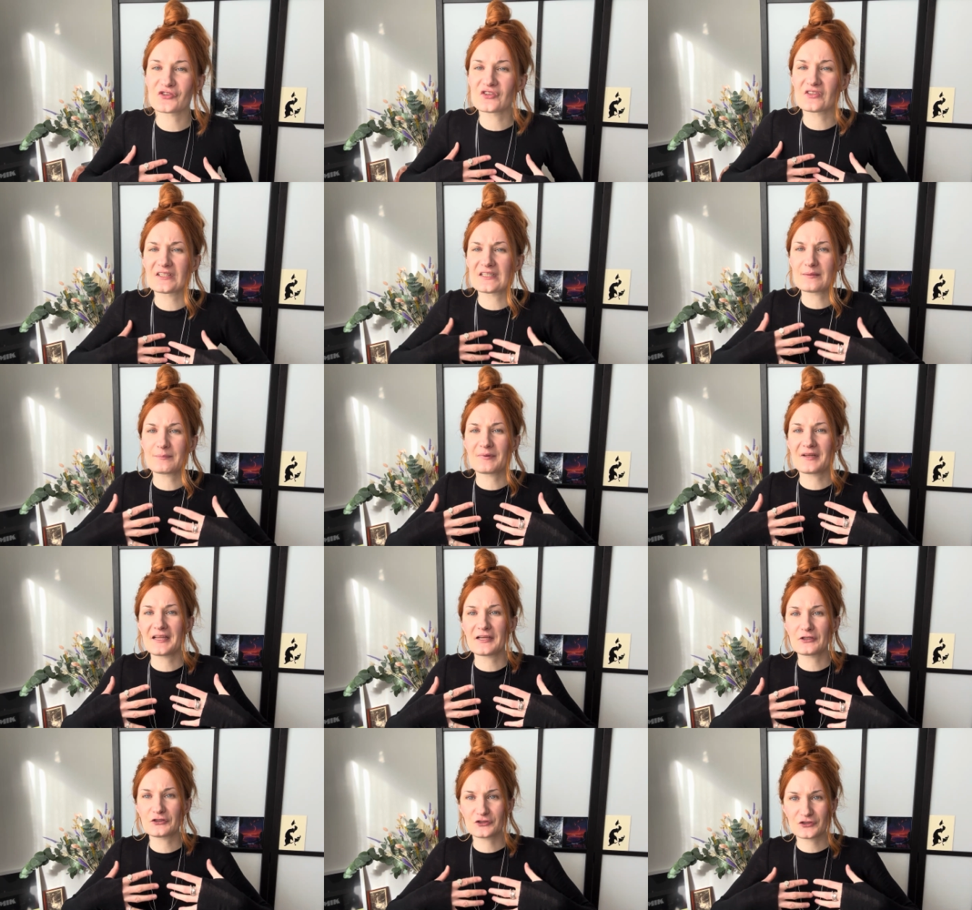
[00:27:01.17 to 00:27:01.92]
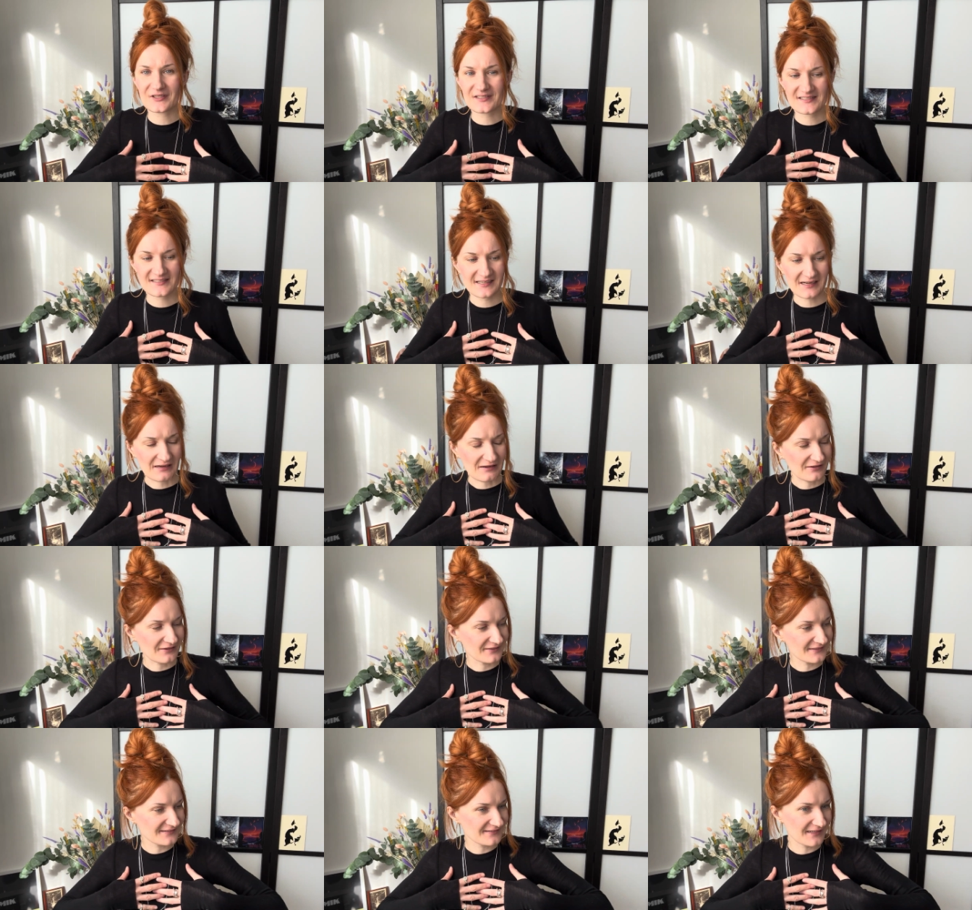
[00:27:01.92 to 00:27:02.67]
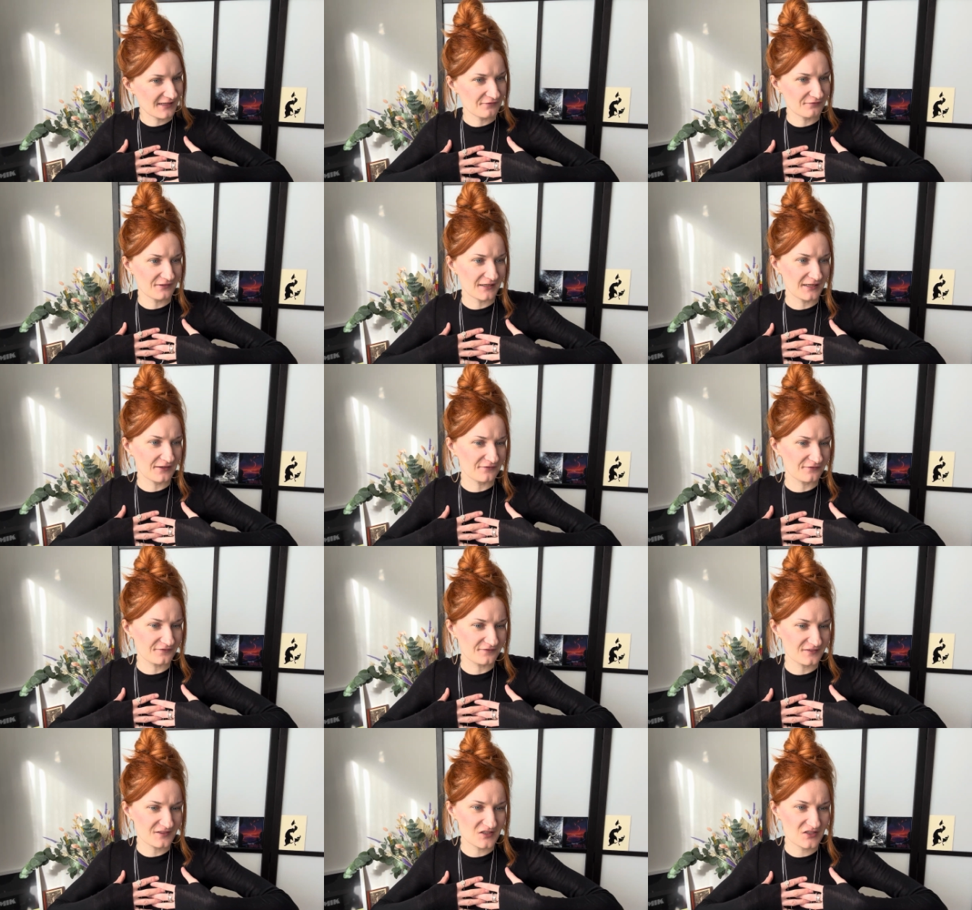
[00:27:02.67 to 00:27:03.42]
are deeply interesting because they've
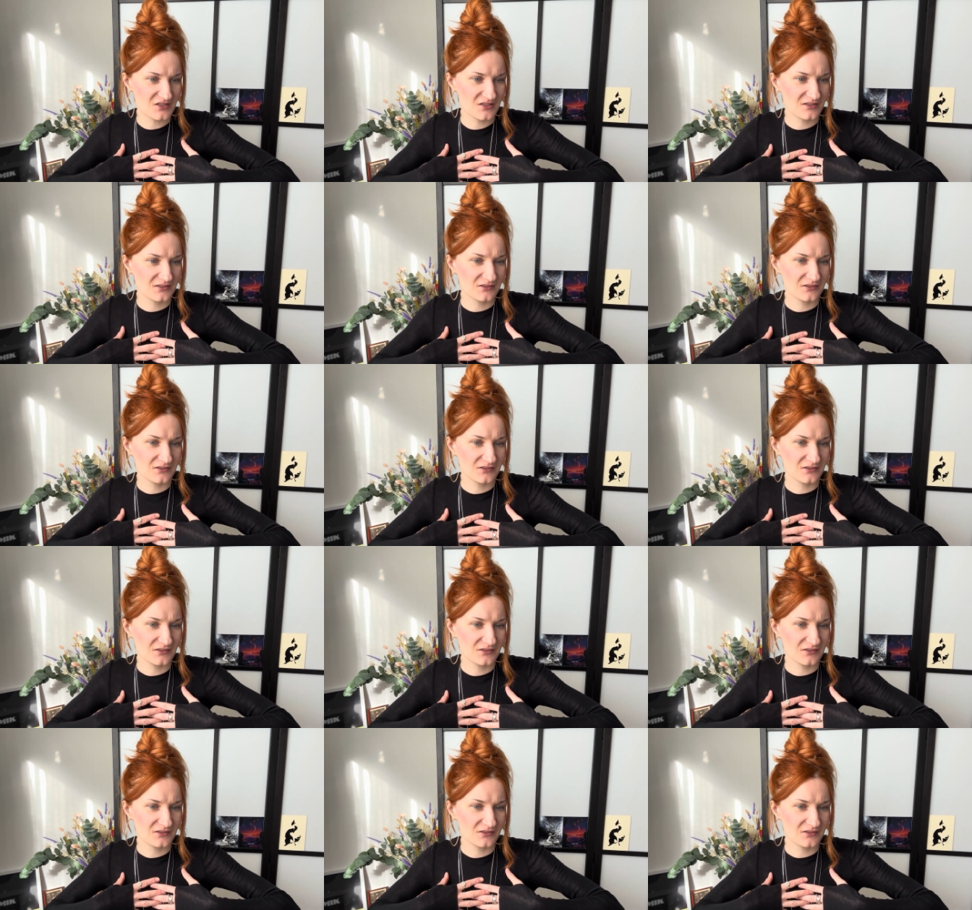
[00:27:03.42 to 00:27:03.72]
lived